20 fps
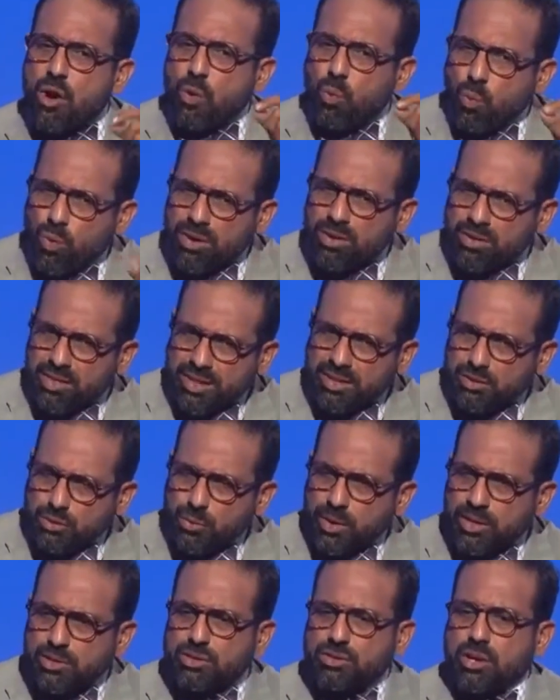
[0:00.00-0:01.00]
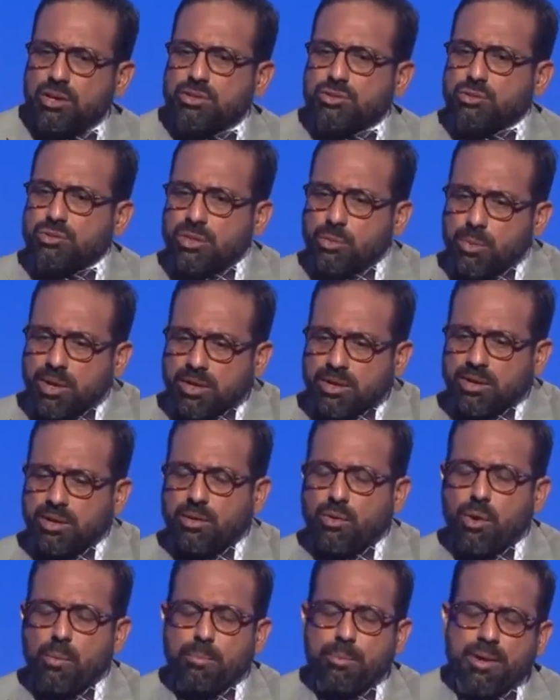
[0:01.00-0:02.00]
What are they doing in charter schools that we could
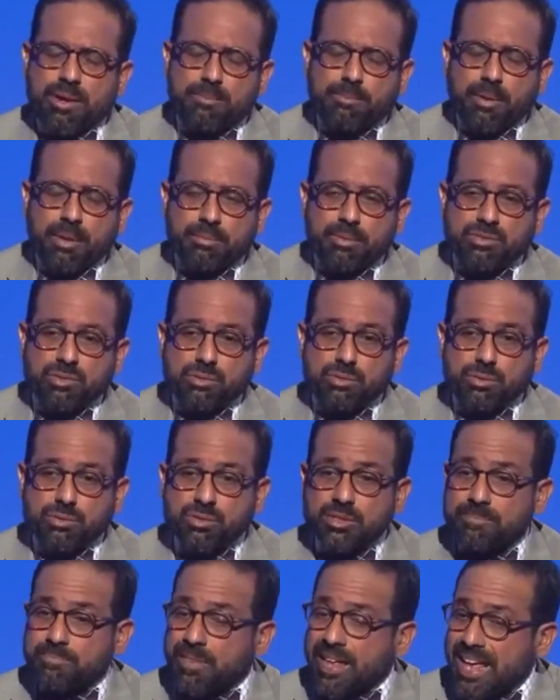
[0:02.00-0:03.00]
incorporate in public schools?